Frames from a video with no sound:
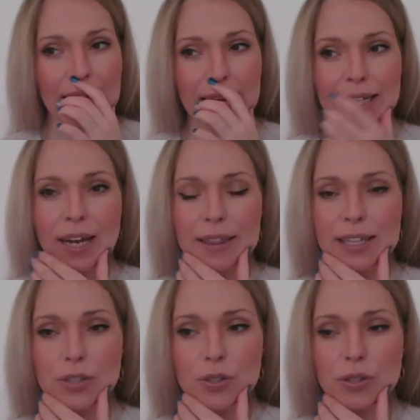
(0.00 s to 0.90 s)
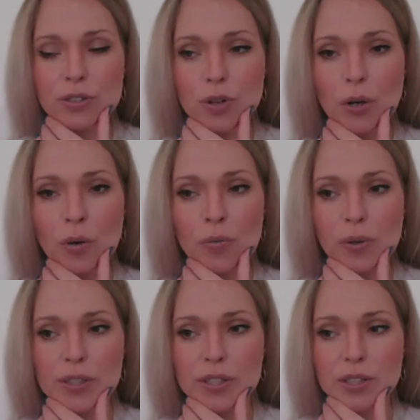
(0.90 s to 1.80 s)
And I think Draco
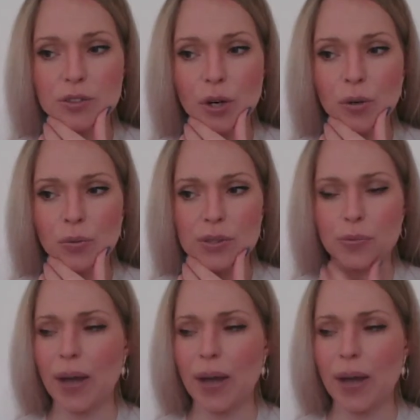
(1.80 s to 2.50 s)
was